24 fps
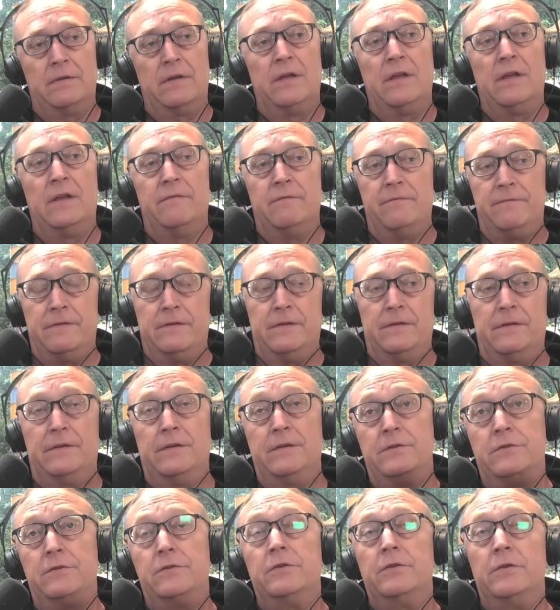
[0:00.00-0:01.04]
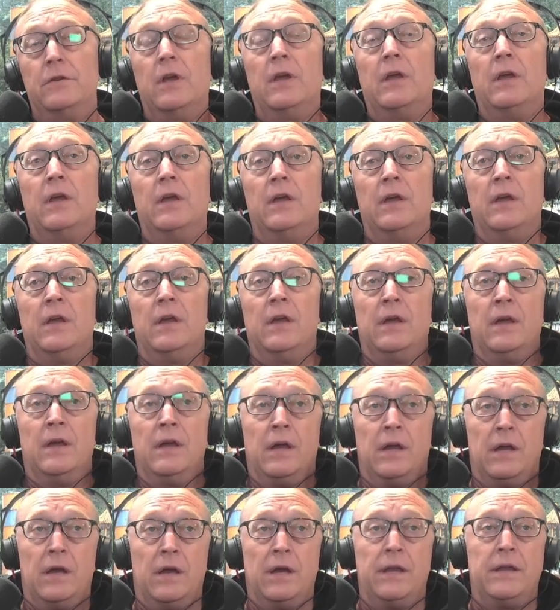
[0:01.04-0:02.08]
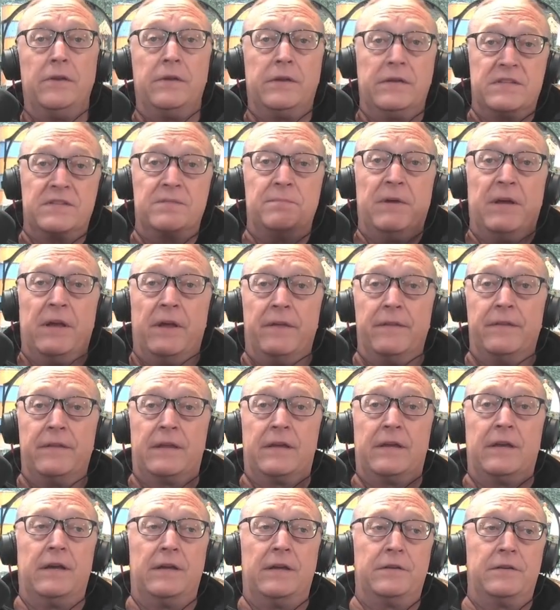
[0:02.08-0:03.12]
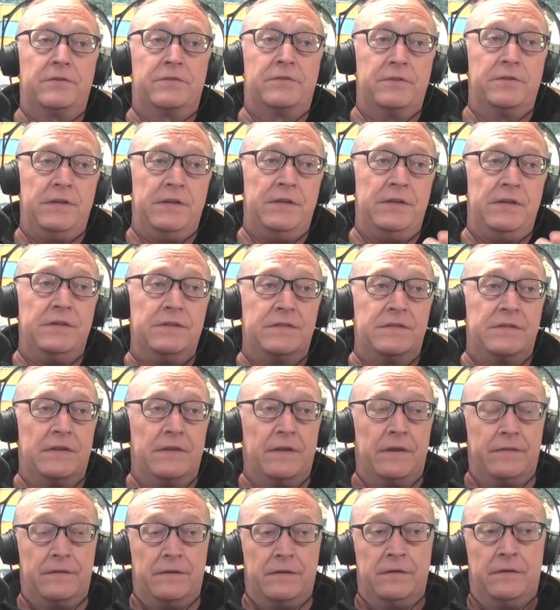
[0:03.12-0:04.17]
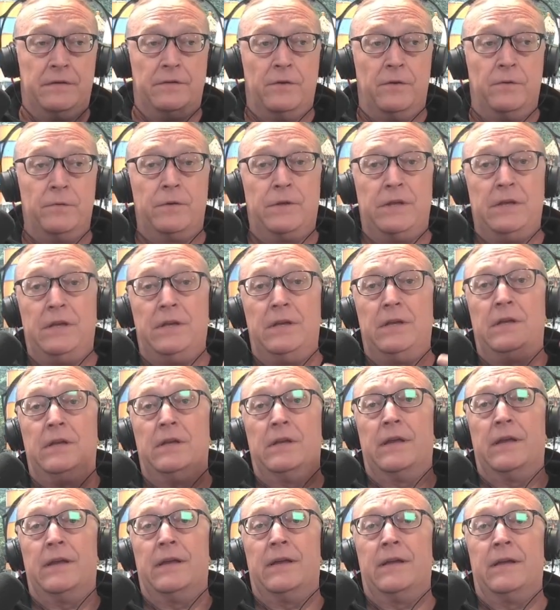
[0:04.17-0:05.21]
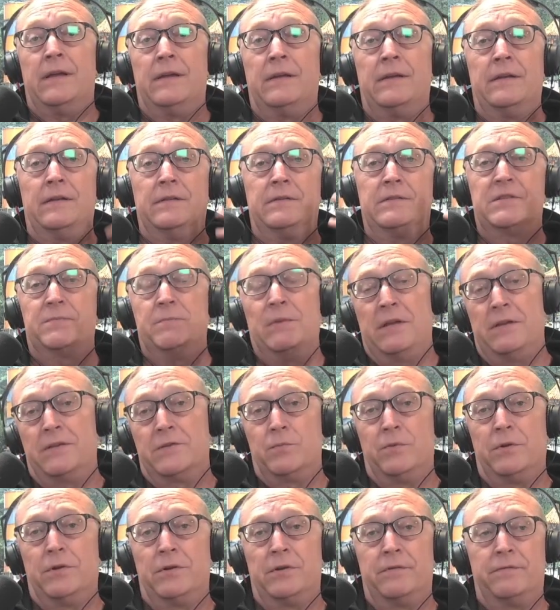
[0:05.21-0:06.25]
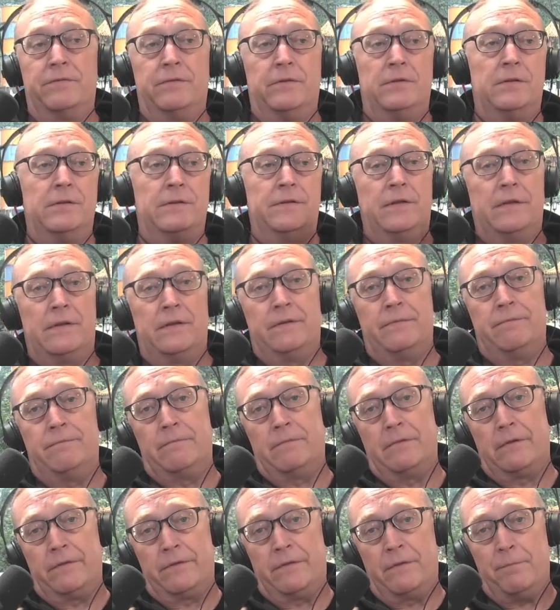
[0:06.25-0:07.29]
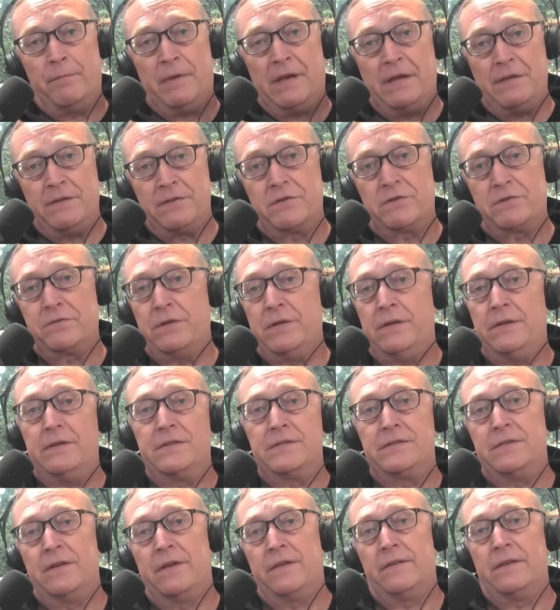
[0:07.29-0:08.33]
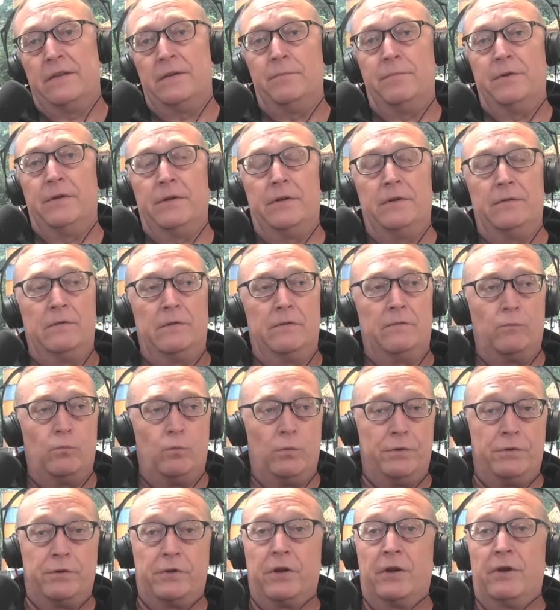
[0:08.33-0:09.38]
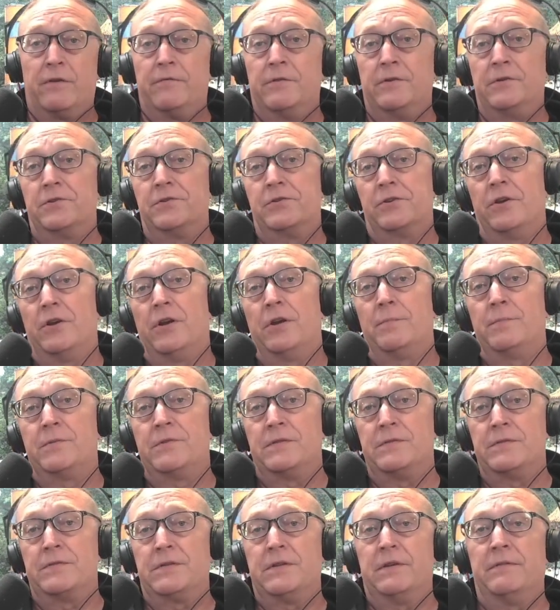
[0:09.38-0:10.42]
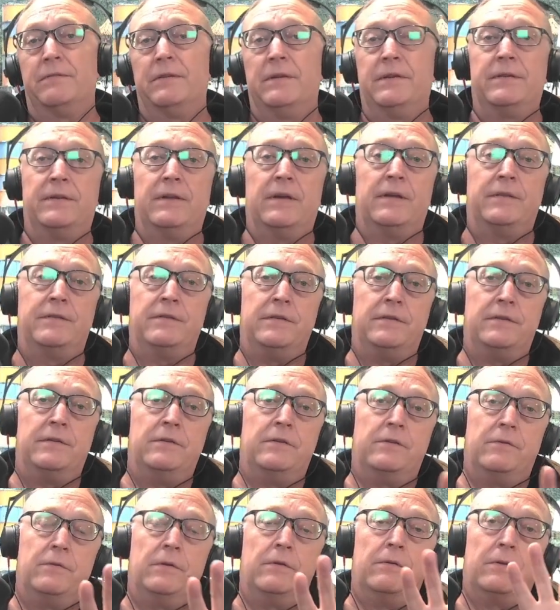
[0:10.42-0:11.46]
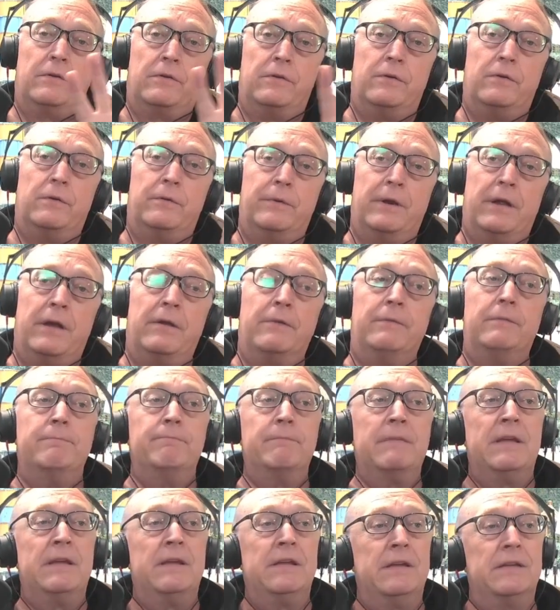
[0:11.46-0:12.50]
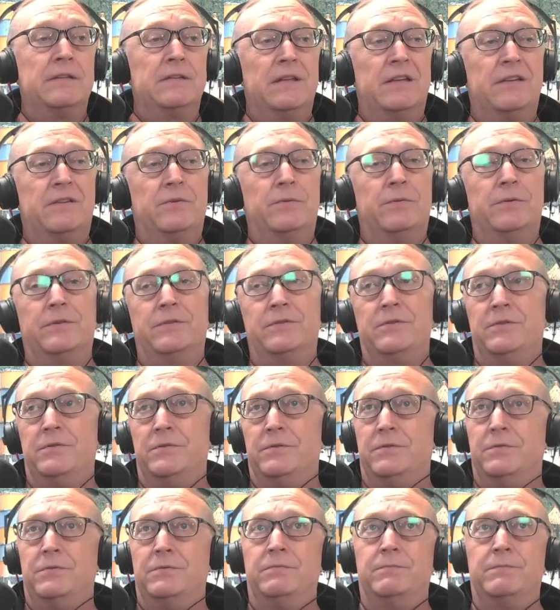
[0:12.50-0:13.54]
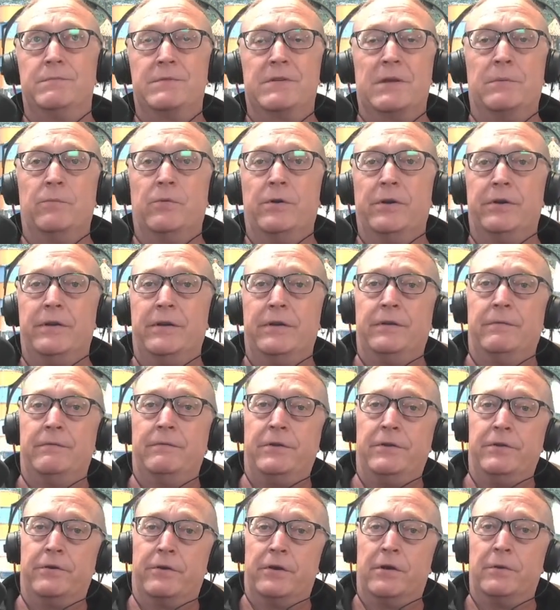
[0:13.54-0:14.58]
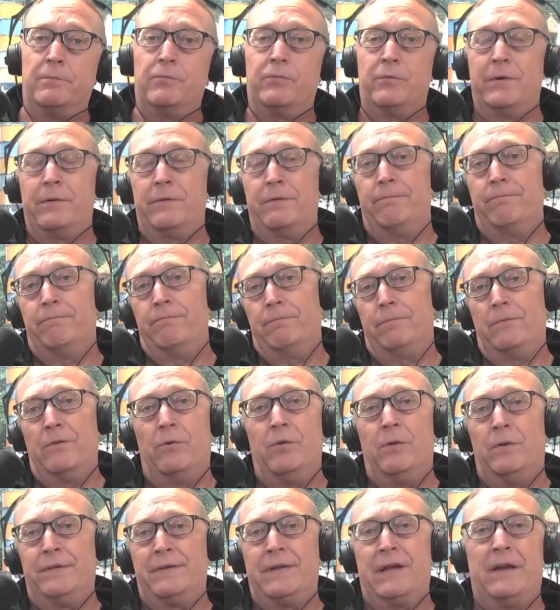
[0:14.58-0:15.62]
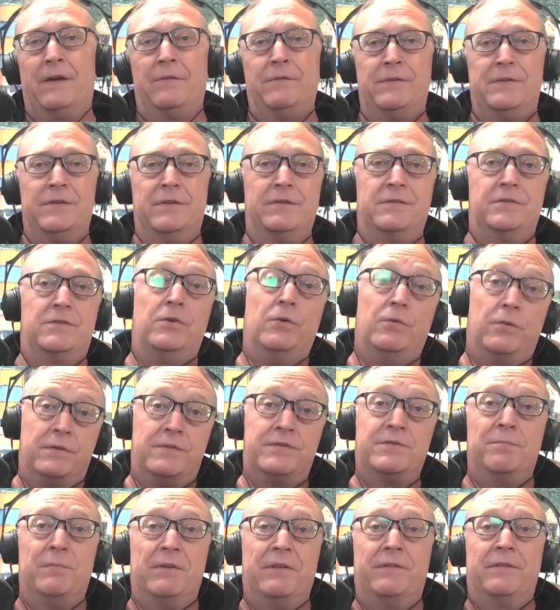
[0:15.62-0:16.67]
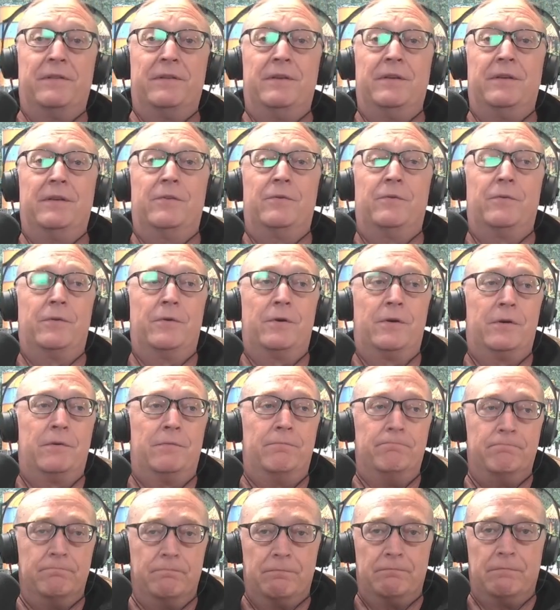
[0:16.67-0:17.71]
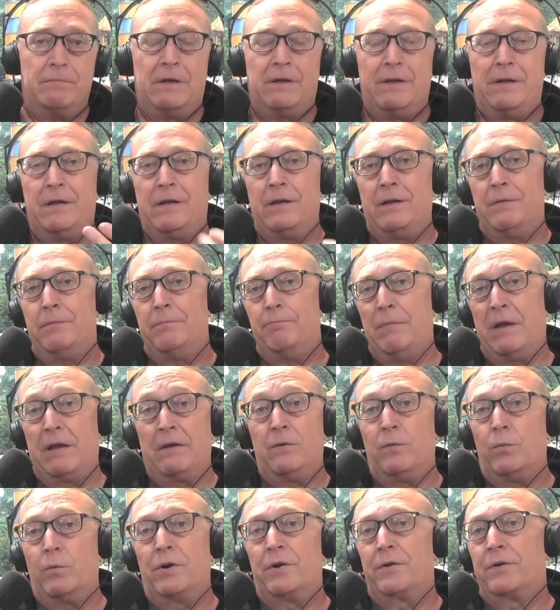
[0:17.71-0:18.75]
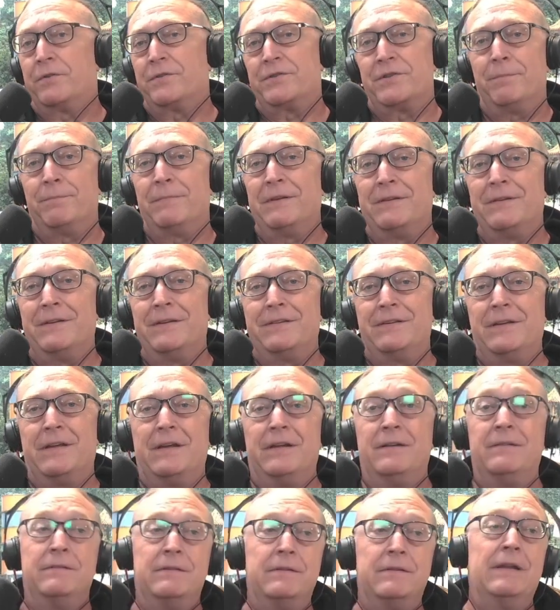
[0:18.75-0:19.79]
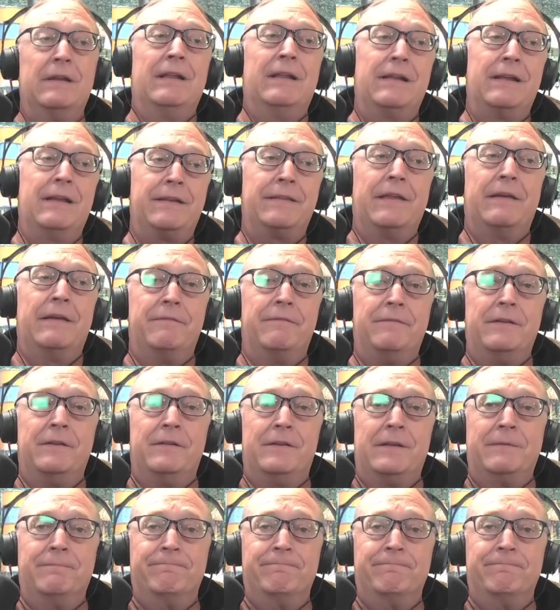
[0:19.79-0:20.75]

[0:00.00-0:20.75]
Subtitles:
village, you can smell the cut trees, the hinoki, and it smells wonderful. And then the main street is nothing but woodcarver shops and stuff like that that you can go around. It's like going to somewhere in Europe where the whole town does goldsmithing or metalwork or something like that. And I like that feeling.